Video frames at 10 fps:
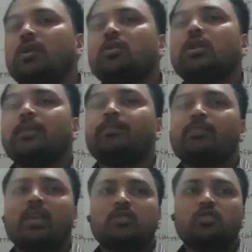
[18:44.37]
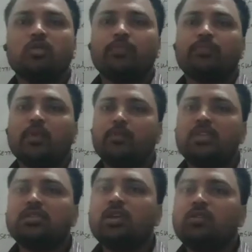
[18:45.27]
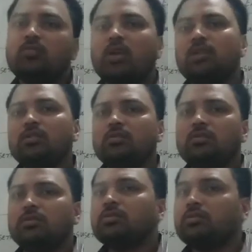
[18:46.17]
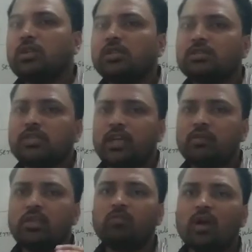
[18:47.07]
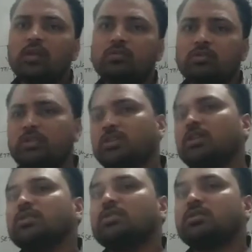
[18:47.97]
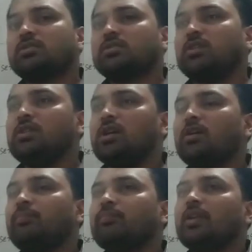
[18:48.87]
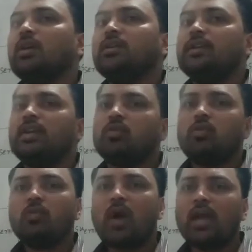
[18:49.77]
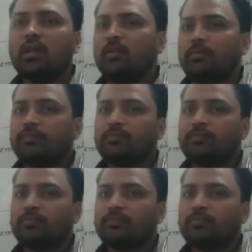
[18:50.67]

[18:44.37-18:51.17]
Okay, so basically one things that we want to discuss here, that why